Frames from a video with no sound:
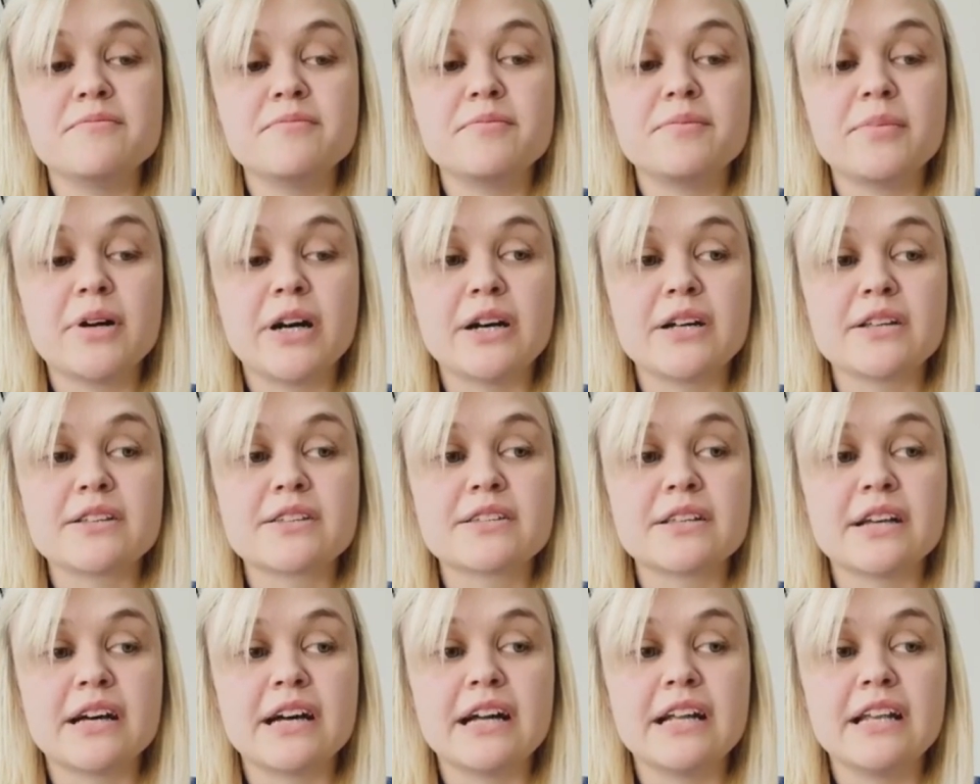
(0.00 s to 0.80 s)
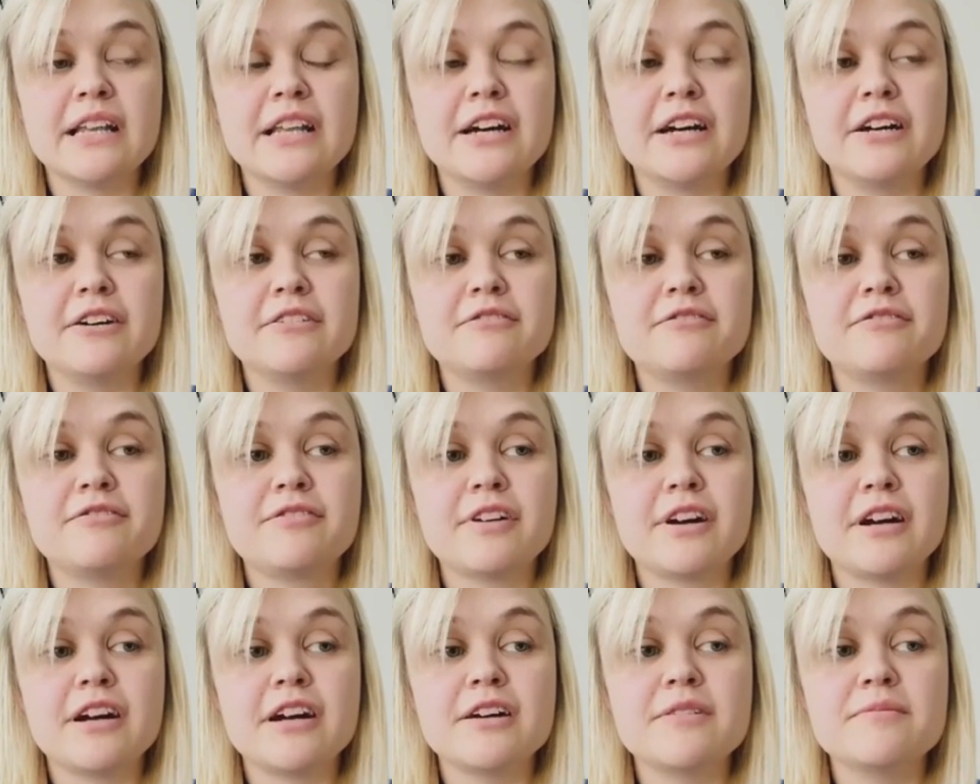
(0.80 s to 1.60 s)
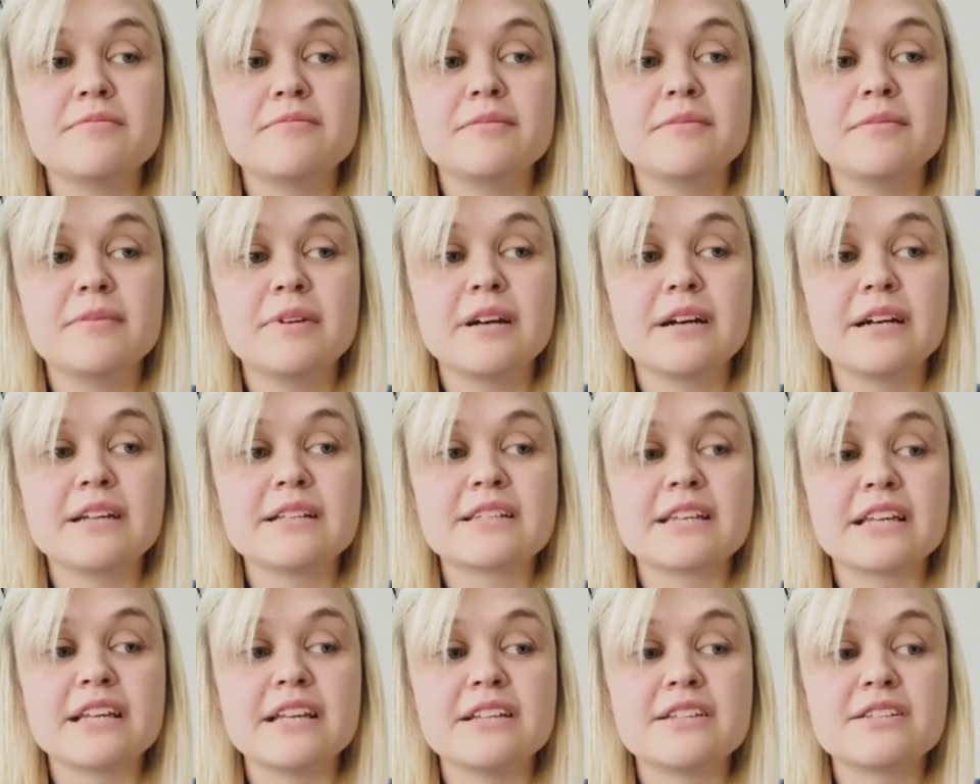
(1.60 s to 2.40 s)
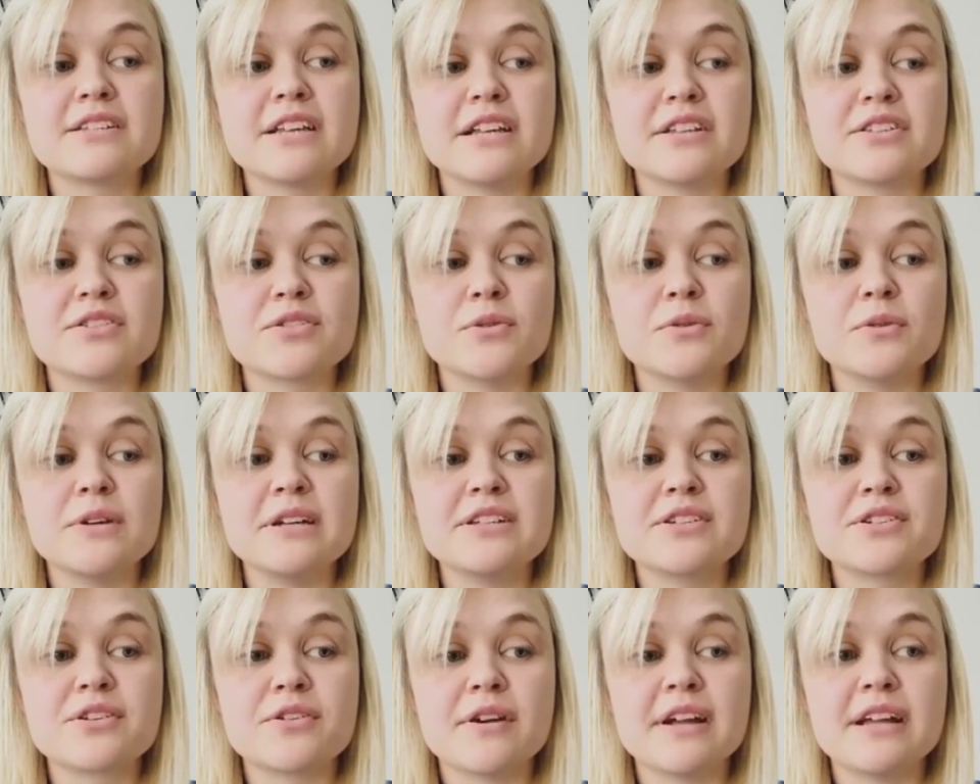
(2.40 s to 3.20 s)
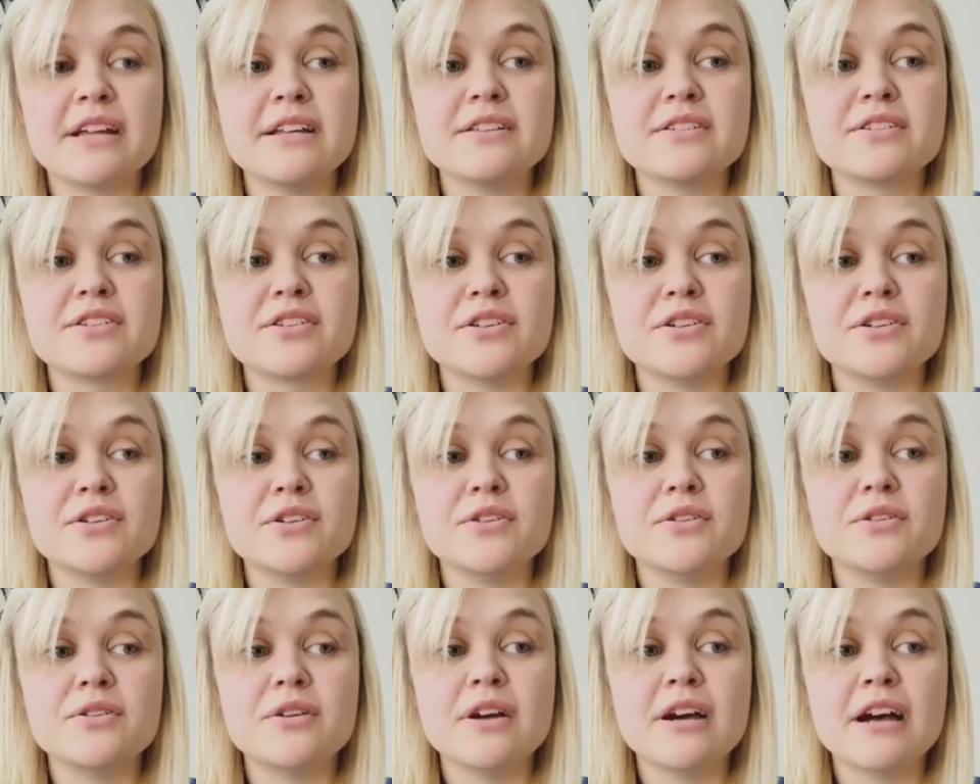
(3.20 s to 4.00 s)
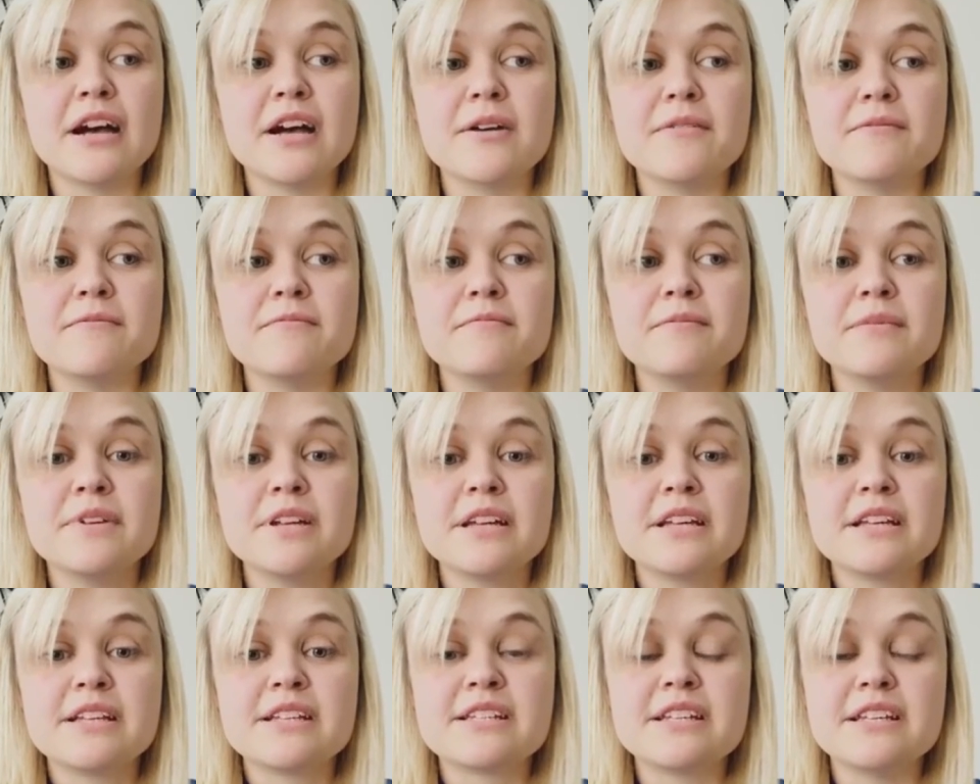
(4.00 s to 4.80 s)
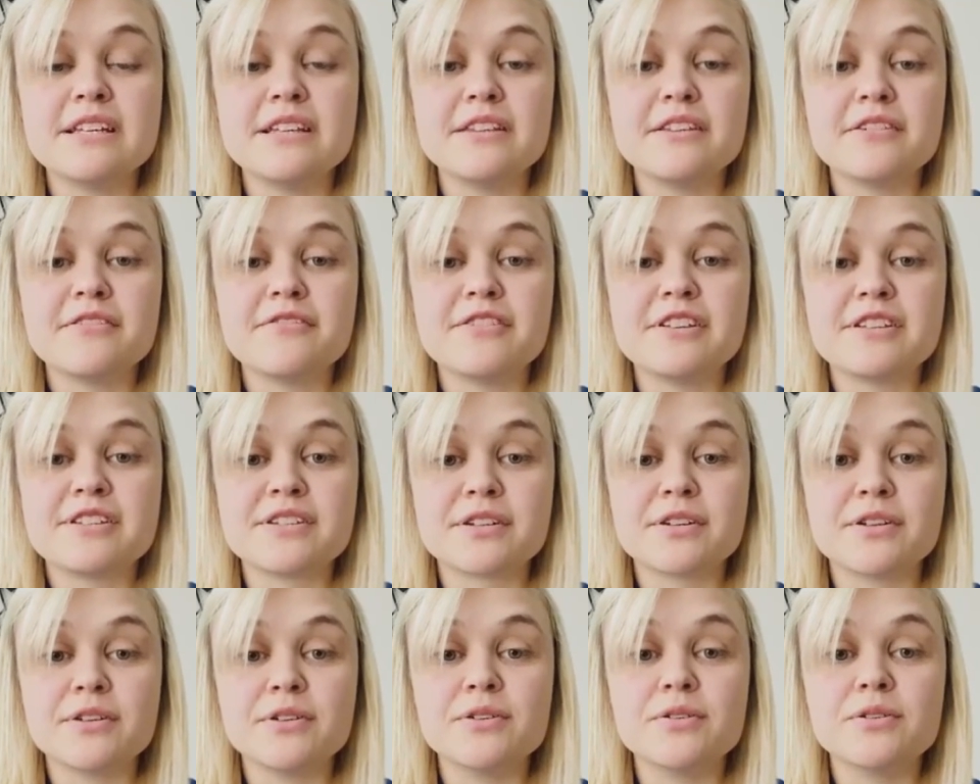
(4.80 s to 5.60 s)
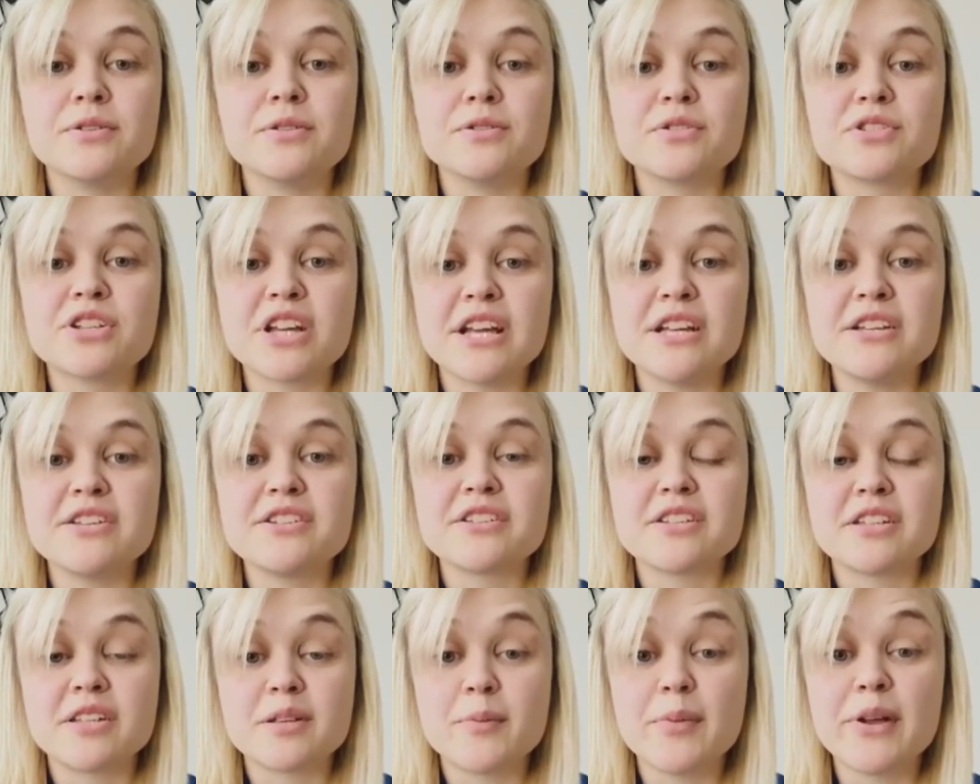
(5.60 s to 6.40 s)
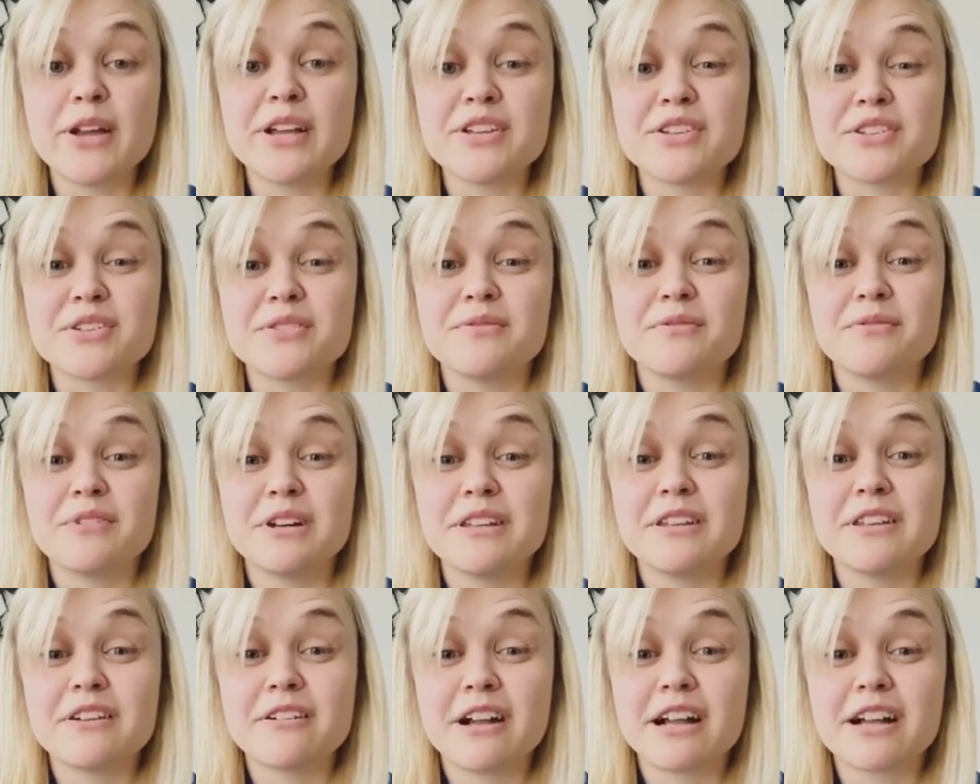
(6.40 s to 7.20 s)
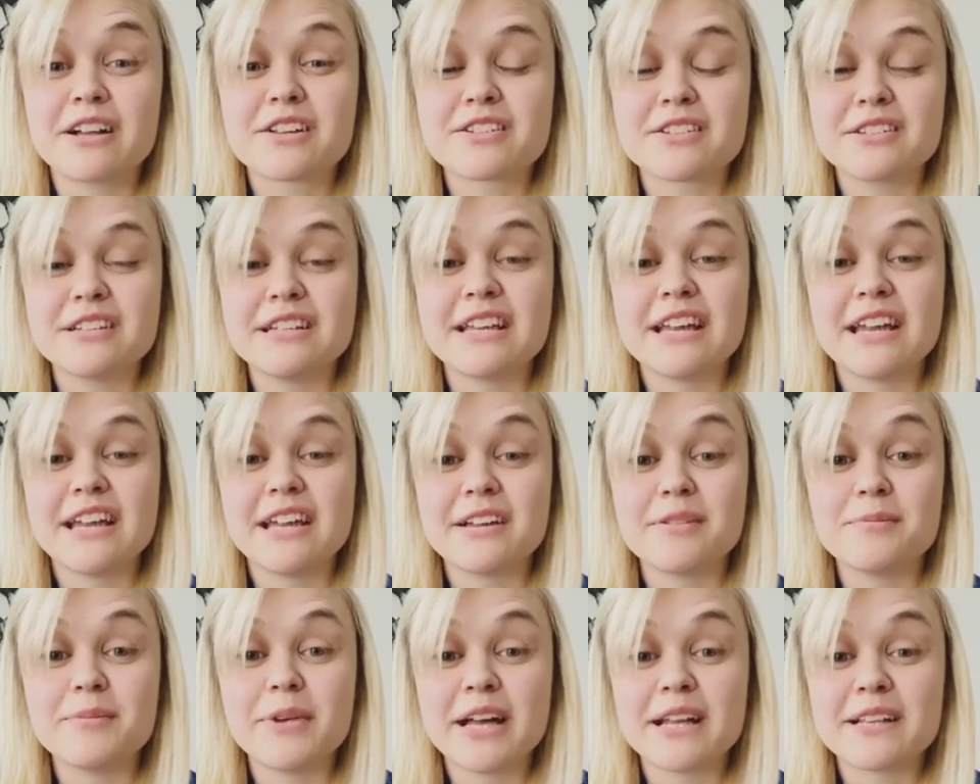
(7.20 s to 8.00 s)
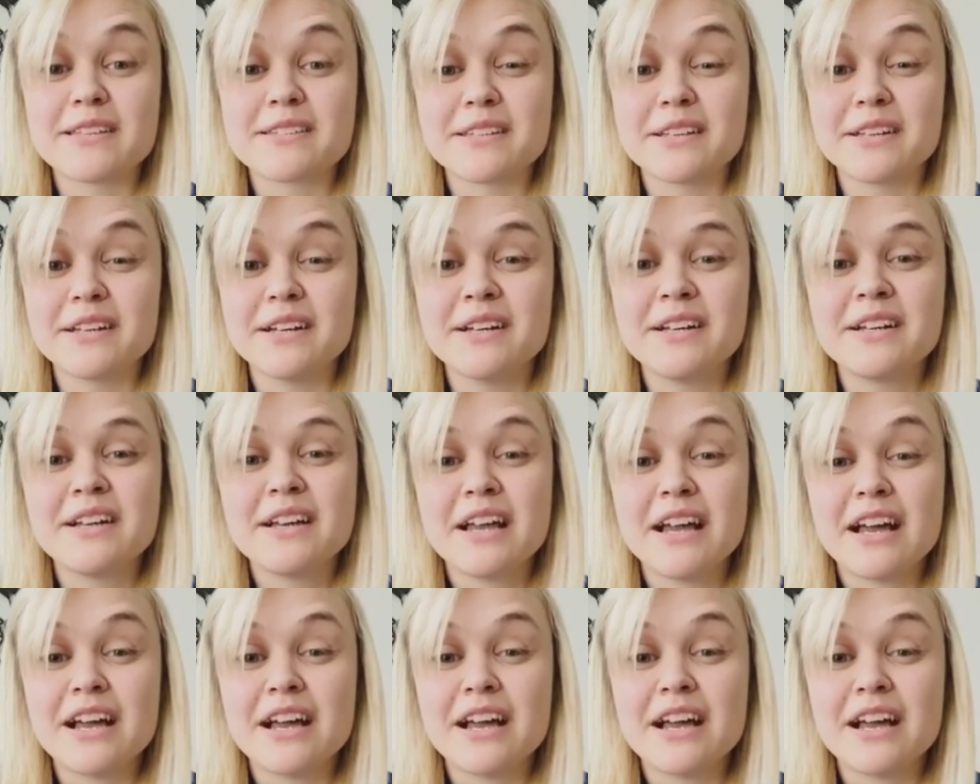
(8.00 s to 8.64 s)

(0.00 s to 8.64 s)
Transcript: parts that I love, I'd say it's always great to see the physical changes in a patient when they're actually getting better,